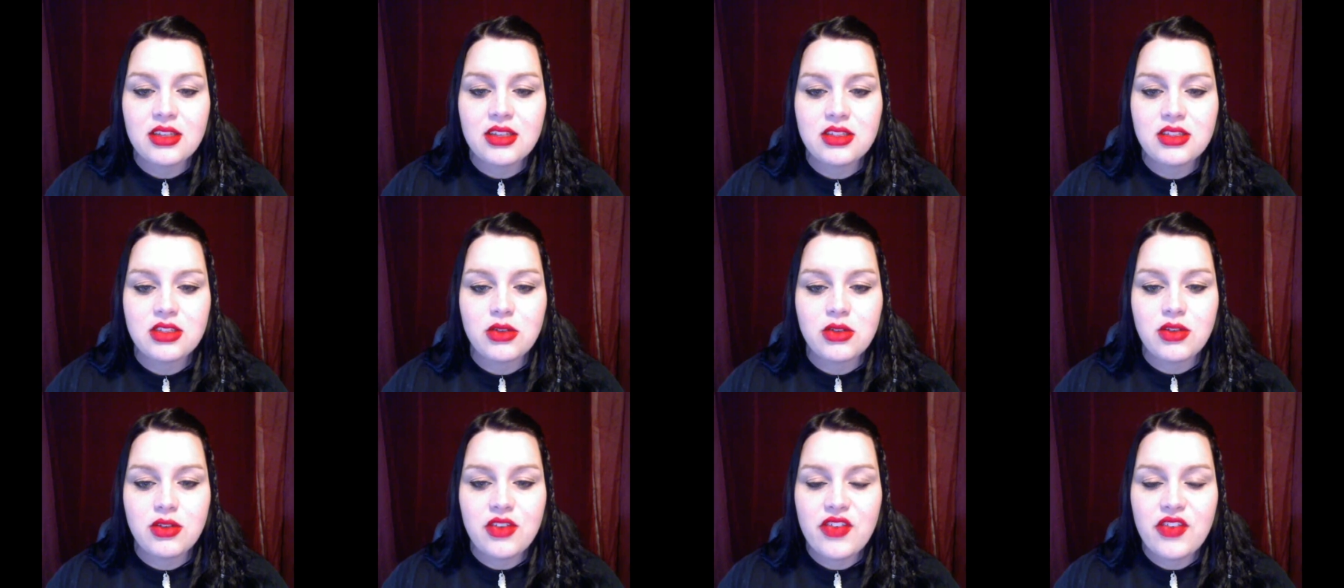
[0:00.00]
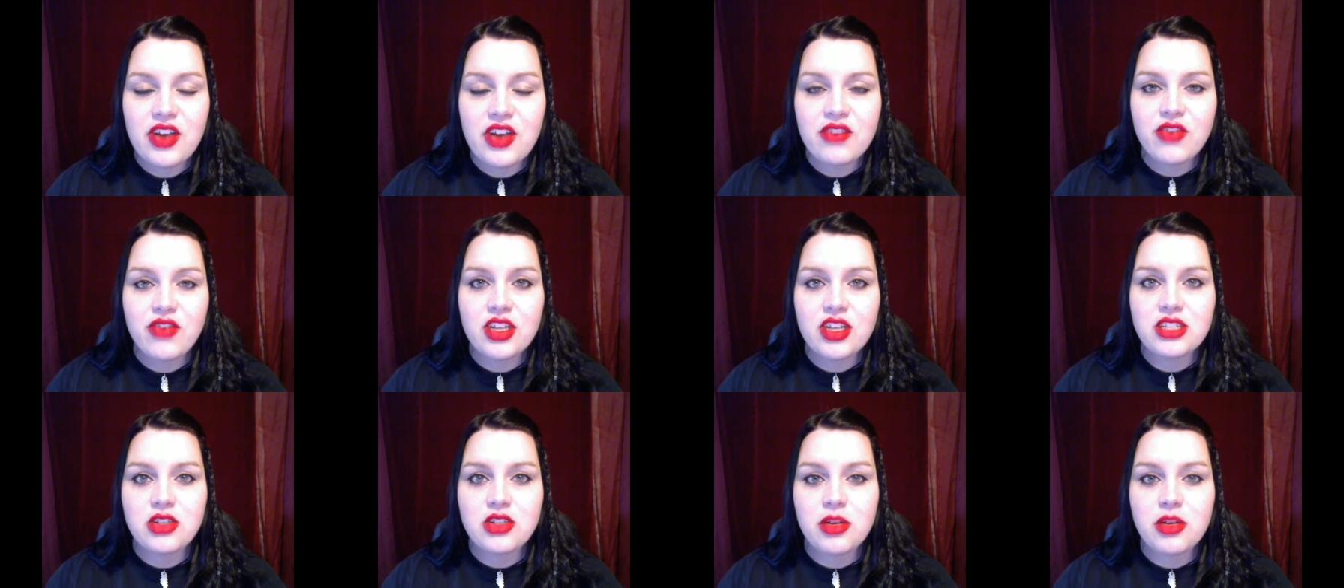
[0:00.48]
So I've had
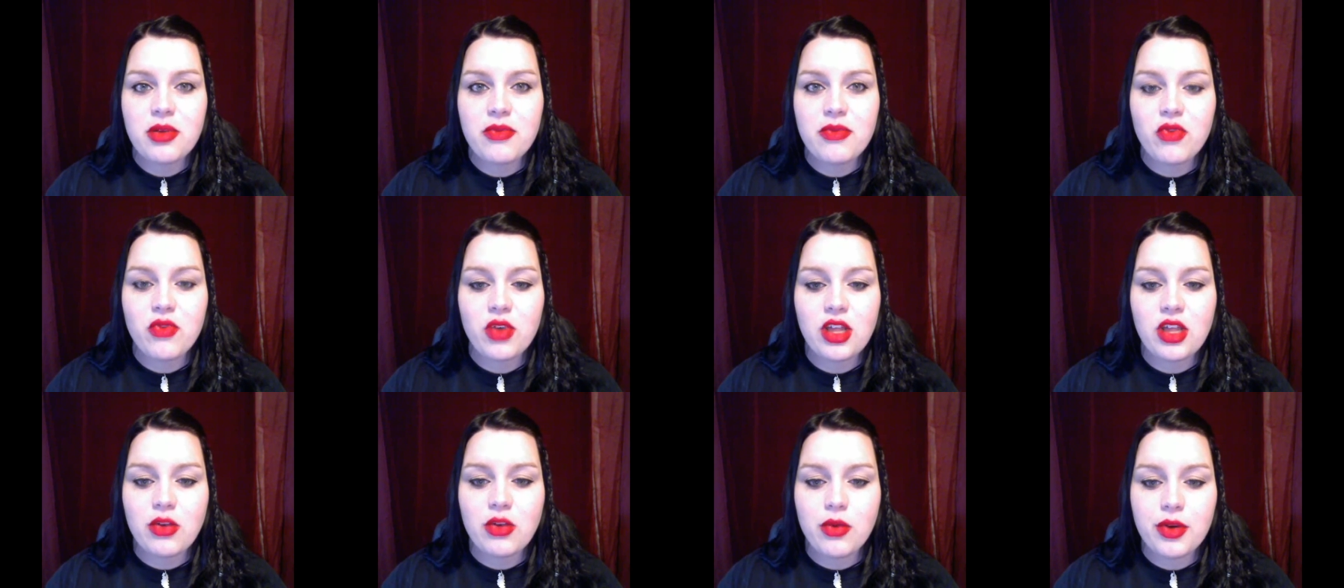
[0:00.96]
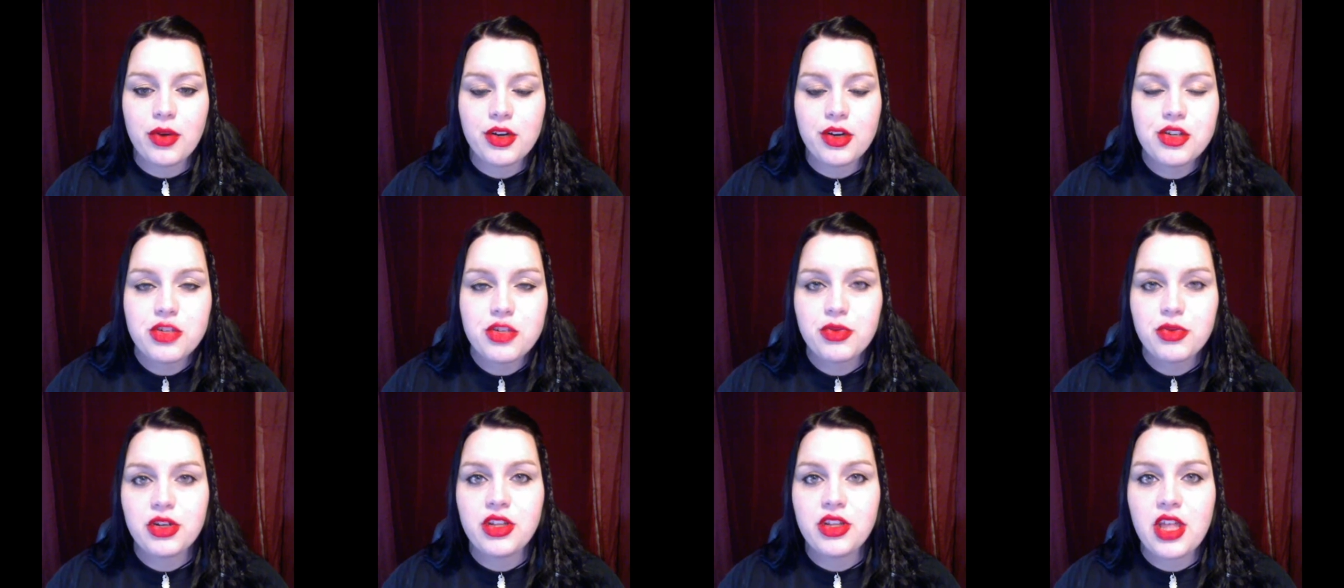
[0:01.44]
friends tell me before, like, well, why don't
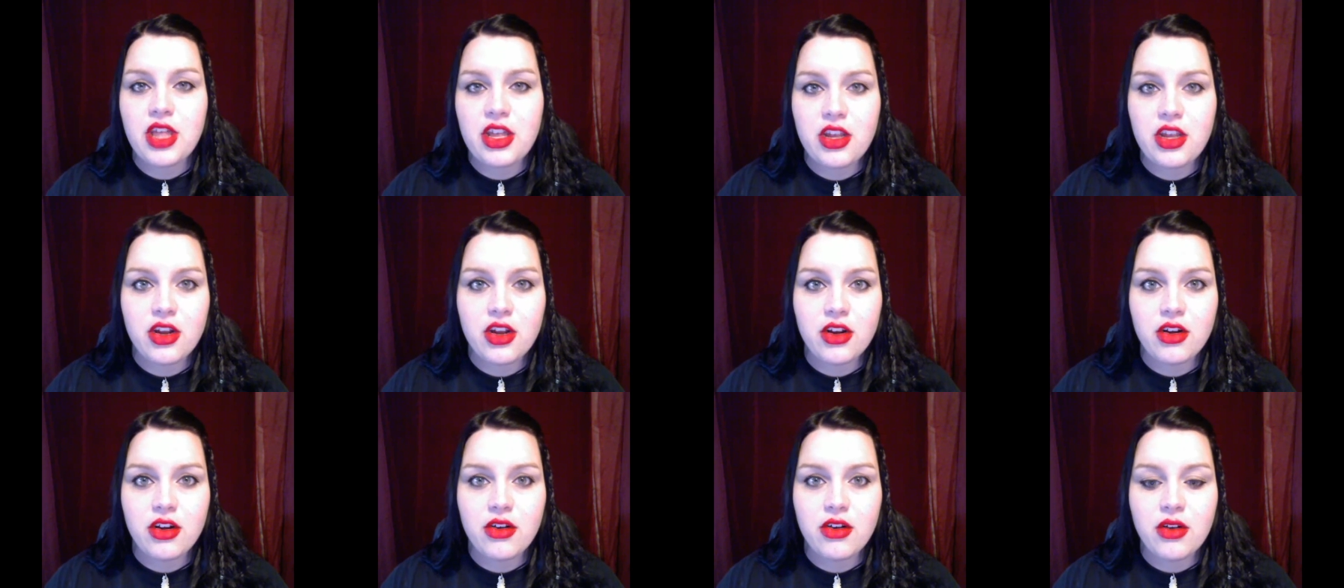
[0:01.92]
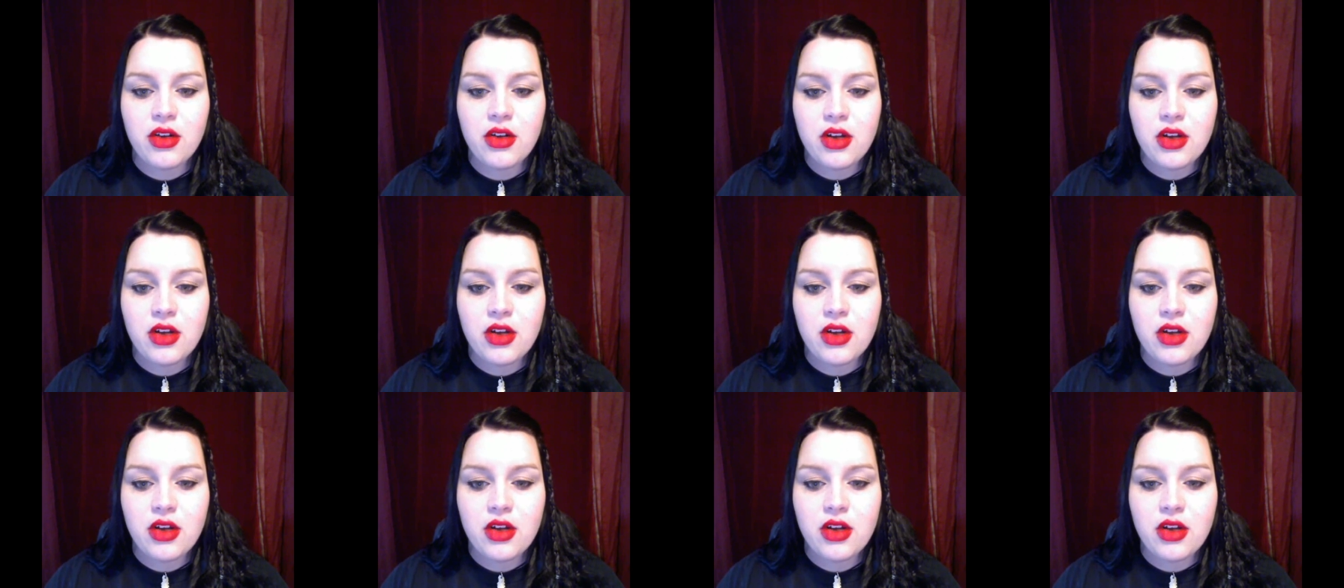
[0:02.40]
you put that you're